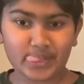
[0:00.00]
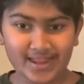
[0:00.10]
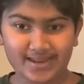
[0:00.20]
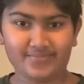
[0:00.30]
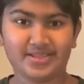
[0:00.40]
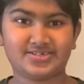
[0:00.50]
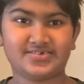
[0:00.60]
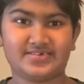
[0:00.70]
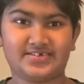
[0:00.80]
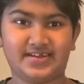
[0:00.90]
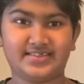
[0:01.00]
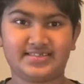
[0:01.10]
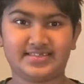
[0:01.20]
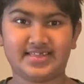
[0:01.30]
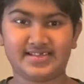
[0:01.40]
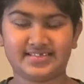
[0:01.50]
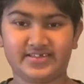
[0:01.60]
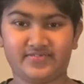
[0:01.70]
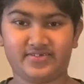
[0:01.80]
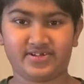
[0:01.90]
And make sure to try this
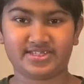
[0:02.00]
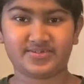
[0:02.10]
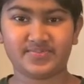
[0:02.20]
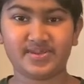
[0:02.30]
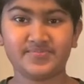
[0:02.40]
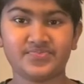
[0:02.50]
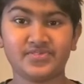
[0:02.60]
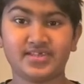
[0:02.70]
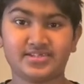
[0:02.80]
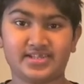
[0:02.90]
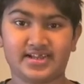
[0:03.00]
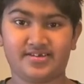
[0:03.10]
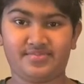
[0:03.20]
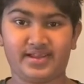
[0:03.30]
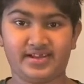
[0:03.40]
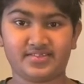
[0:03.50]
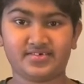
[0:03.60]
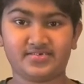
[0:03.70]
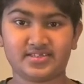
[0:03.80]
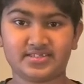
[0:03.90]
Thanksgiving recipe. Check out my
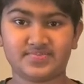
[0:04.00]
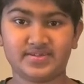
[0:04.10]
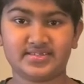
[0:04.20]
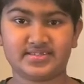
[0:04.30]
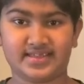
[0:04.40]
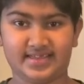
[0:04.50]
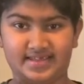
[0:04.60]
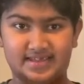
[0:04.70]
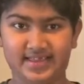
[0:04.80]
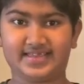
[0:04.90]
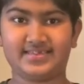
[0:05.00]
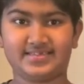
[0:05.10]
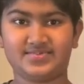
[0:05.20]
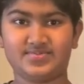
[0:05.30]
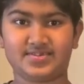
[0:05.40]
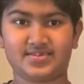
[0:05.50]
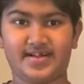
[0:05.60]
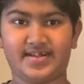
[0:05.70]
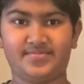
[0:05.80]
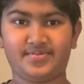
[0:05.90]
other recipes and like and
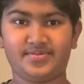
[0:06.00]
subscribe.